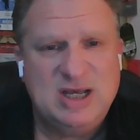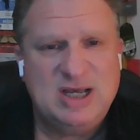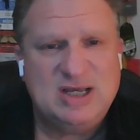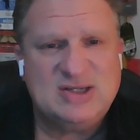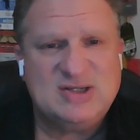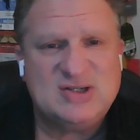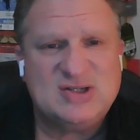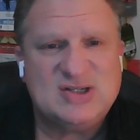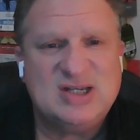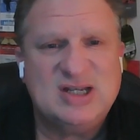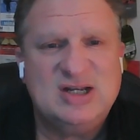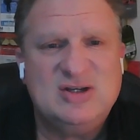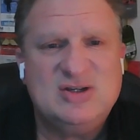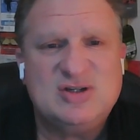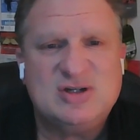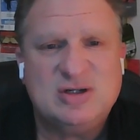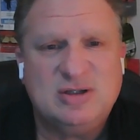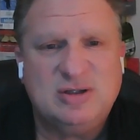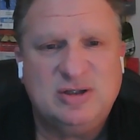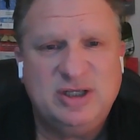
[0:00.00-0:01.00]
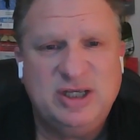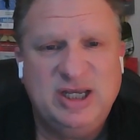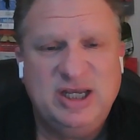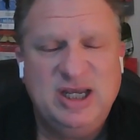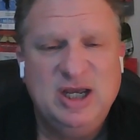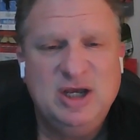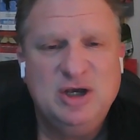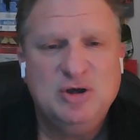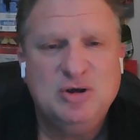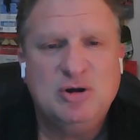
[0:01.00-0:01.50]

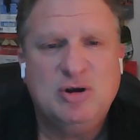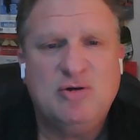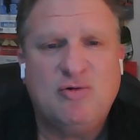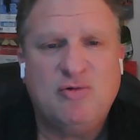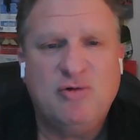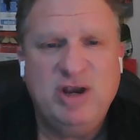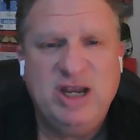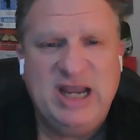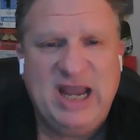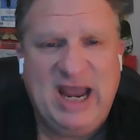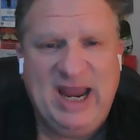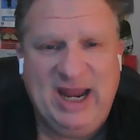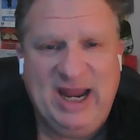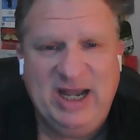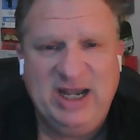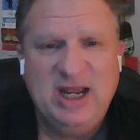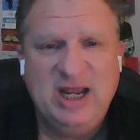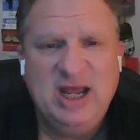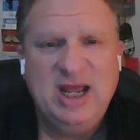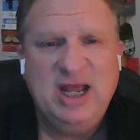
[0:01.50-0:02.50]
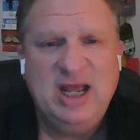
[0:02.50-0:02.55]
essentially create